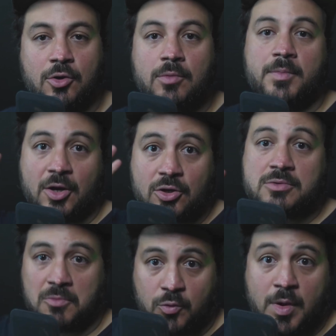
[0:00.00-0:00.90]
because
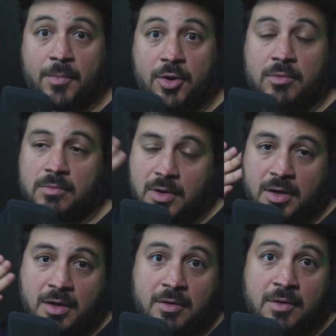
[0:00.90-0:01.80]
remember,
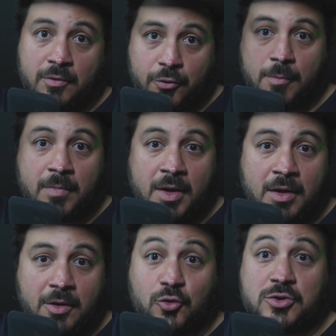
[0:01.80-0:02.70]

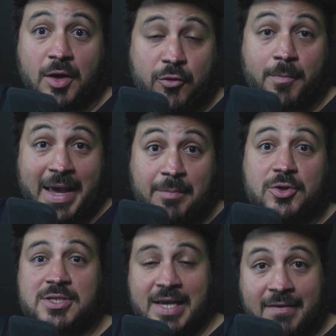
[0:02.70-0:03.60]
you start from
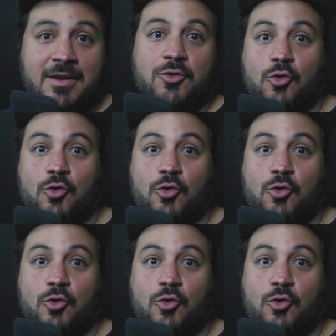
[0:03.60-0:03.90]
8% and you